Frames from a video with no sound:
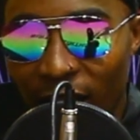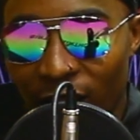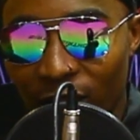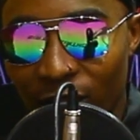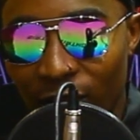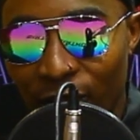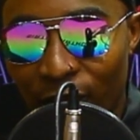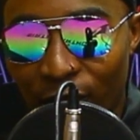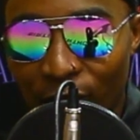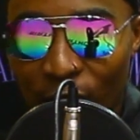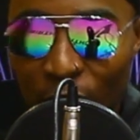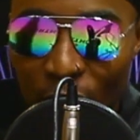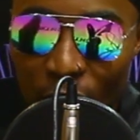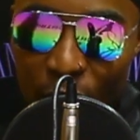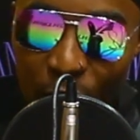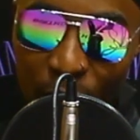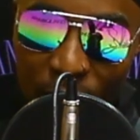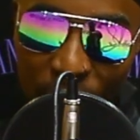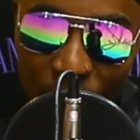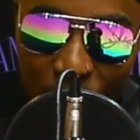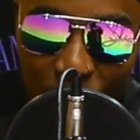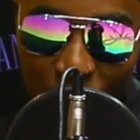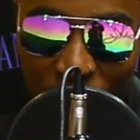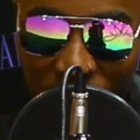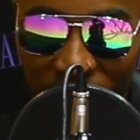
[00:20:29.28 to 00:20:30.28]
and
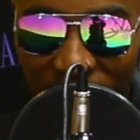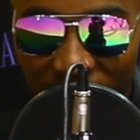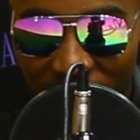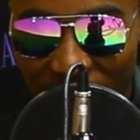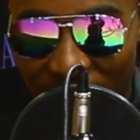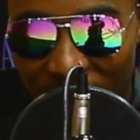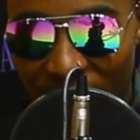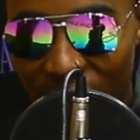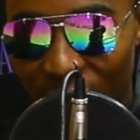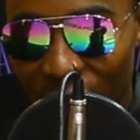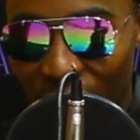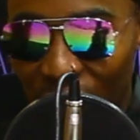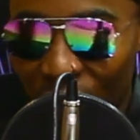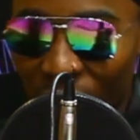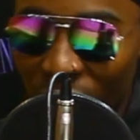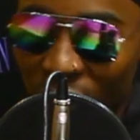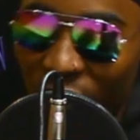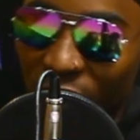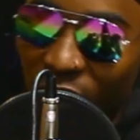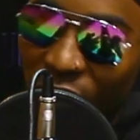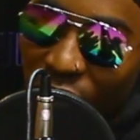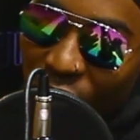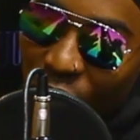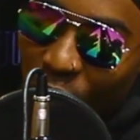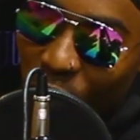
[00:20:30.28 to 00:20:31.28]
following what the industry
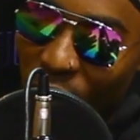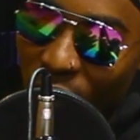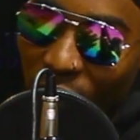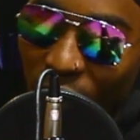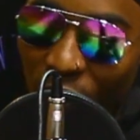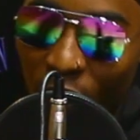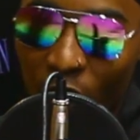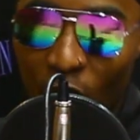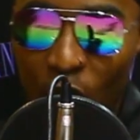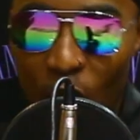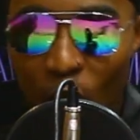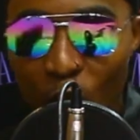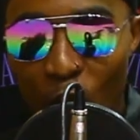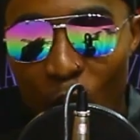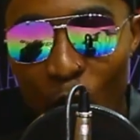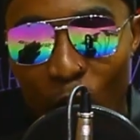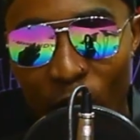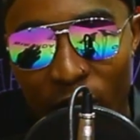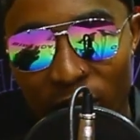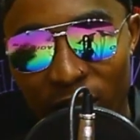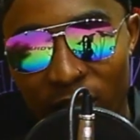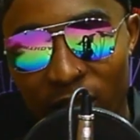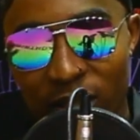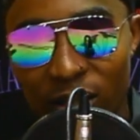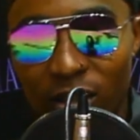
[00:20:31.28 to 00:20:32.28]
is doing or
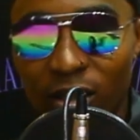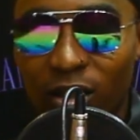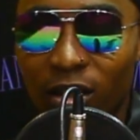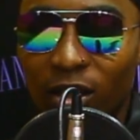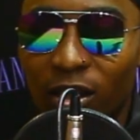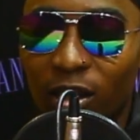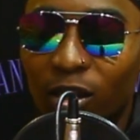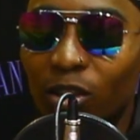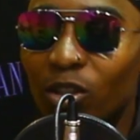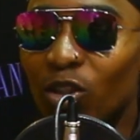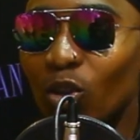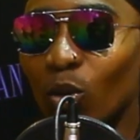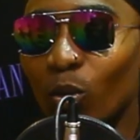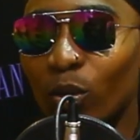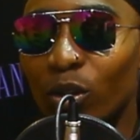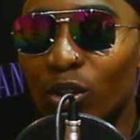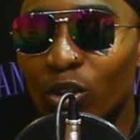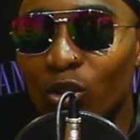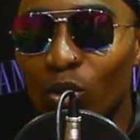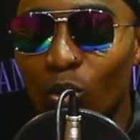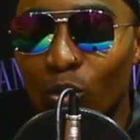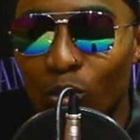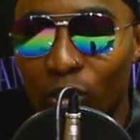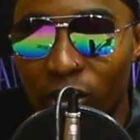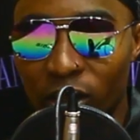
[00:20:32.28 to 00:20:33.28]
what
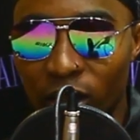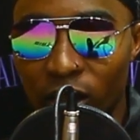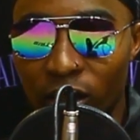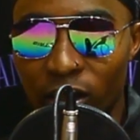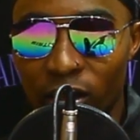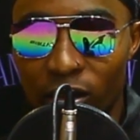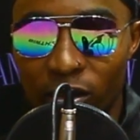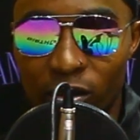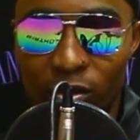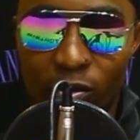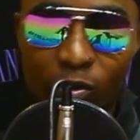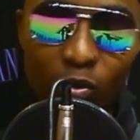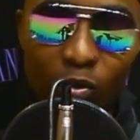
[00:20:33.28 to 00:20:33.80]
so-and-so did.